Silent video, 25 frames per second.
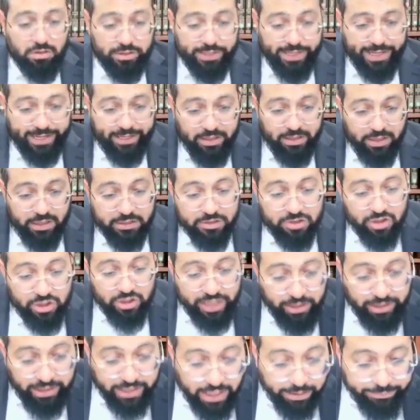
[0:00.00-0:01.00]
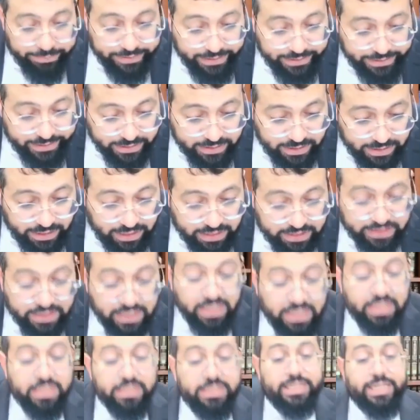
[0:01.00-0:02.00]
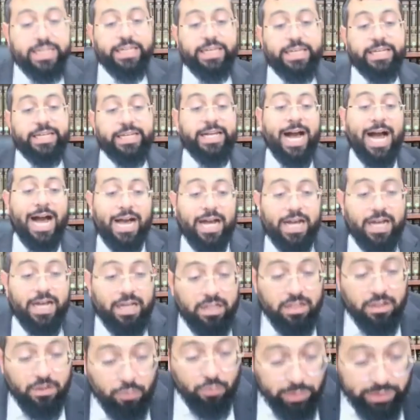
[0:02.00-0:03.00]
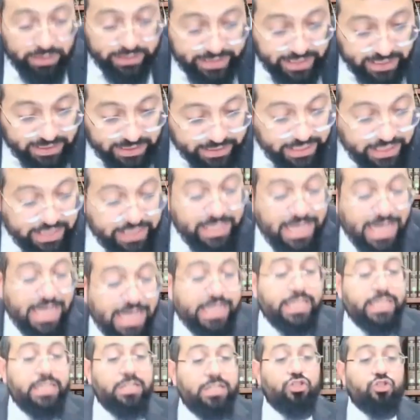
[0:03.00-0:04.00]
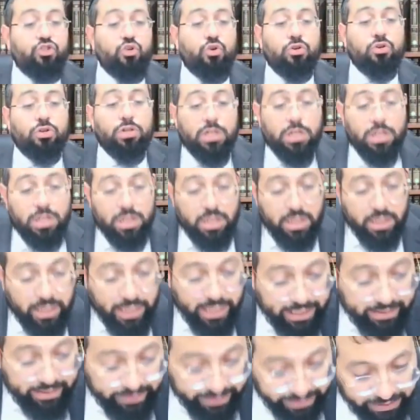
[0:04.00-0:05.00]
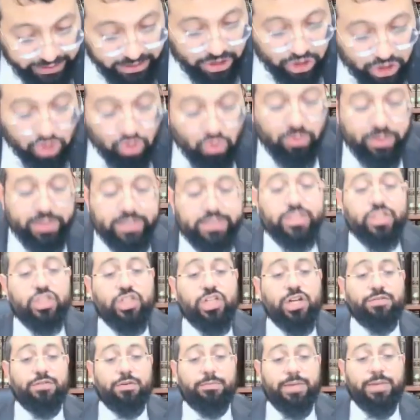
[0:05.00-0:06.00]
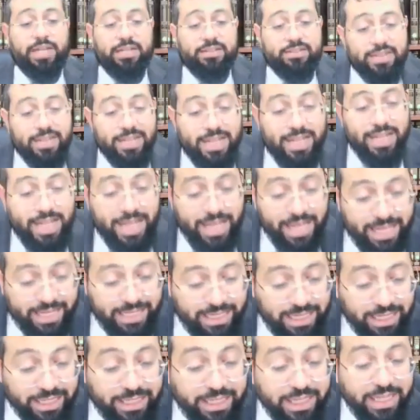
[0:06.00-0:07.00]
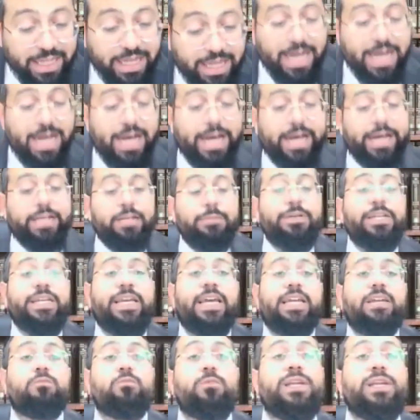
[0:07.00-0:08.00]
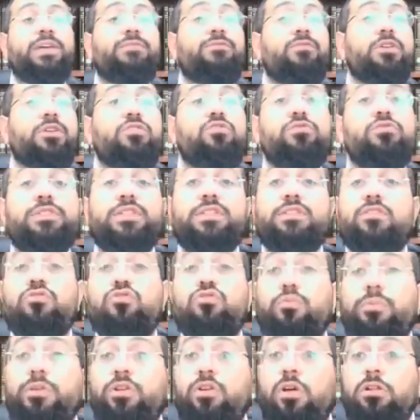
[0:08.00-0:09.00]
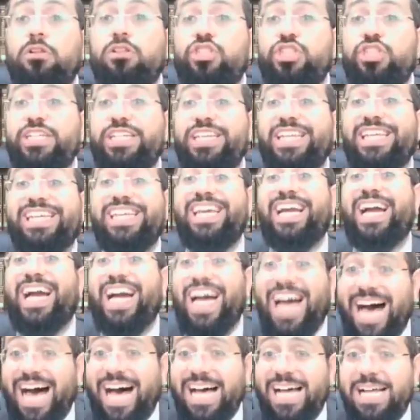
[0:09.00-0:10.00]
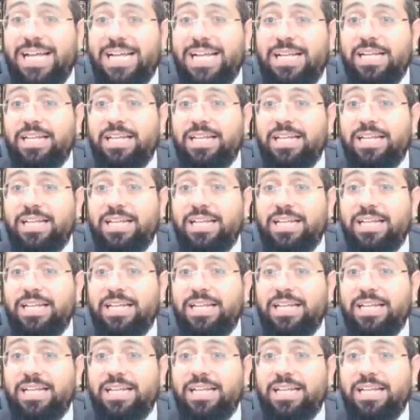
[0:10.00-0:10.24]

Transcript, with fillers: Okay, so now you come to this. this kigach. When it says kigach shor et ish or et isha v'met, and negicha ele Whenever it uses the terminology negicha,